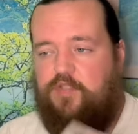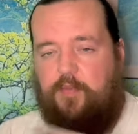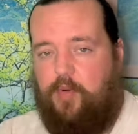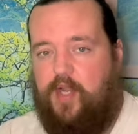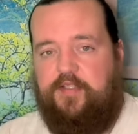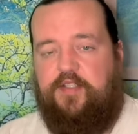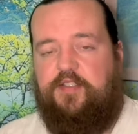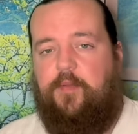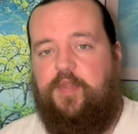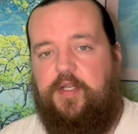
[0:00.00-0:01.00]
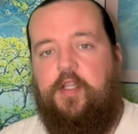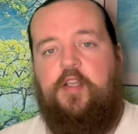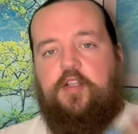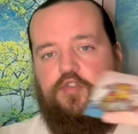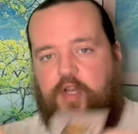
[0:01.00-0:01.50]
suppressing something,
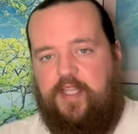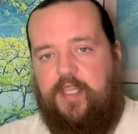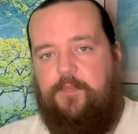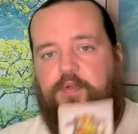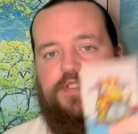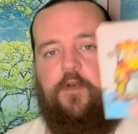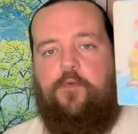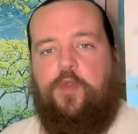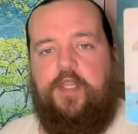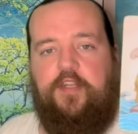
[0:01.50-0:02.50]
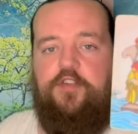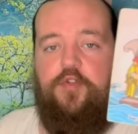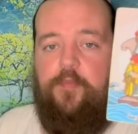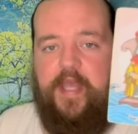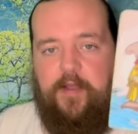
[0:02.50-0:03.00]
trying to keep yourself within
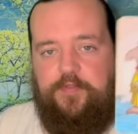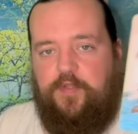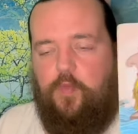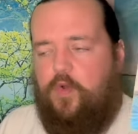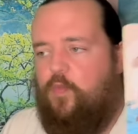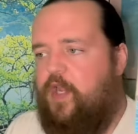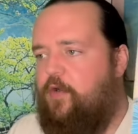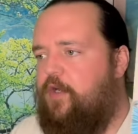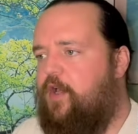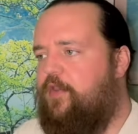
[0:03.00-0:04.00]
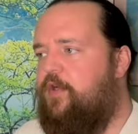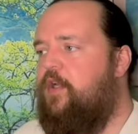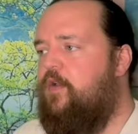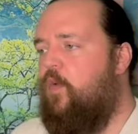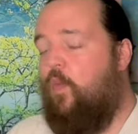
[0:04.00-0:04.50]
due bounds in one way or another.
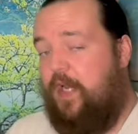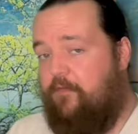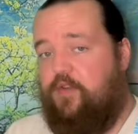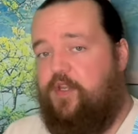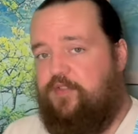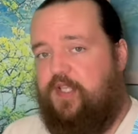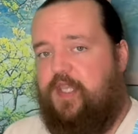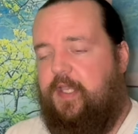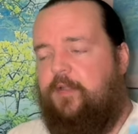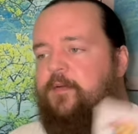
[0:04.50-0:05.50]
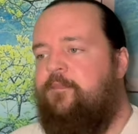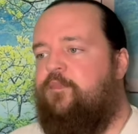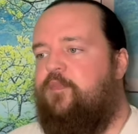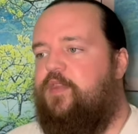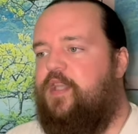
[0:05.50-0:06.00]
Whenever there's a king.
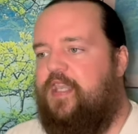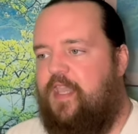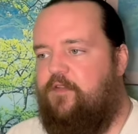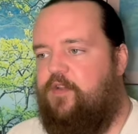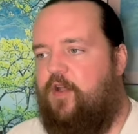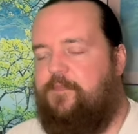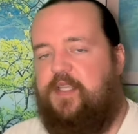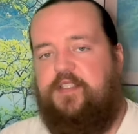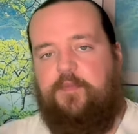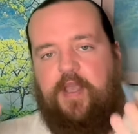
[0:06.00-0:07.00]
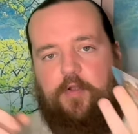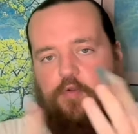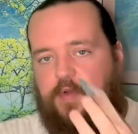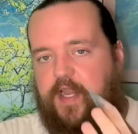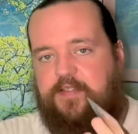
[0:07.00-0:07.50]
The King of Cups is about
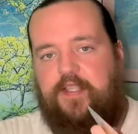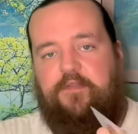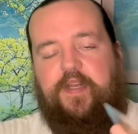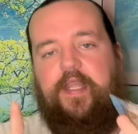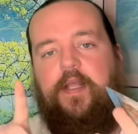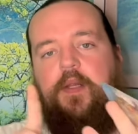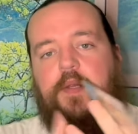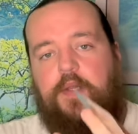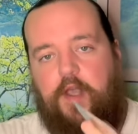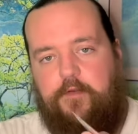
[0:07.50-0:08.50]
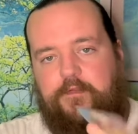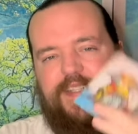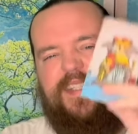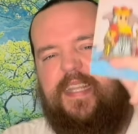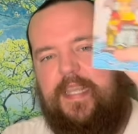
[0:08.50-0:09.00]
creativity, love,
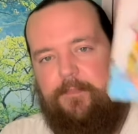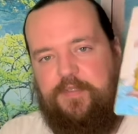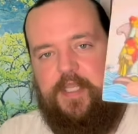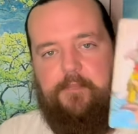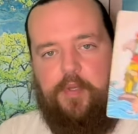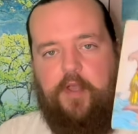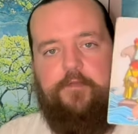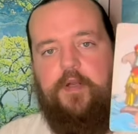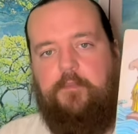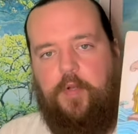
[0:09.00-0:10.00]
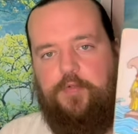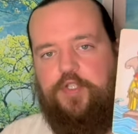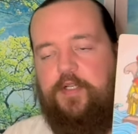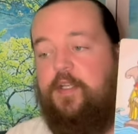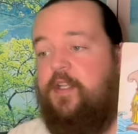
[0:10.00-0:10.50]
deep, deep love and emotion.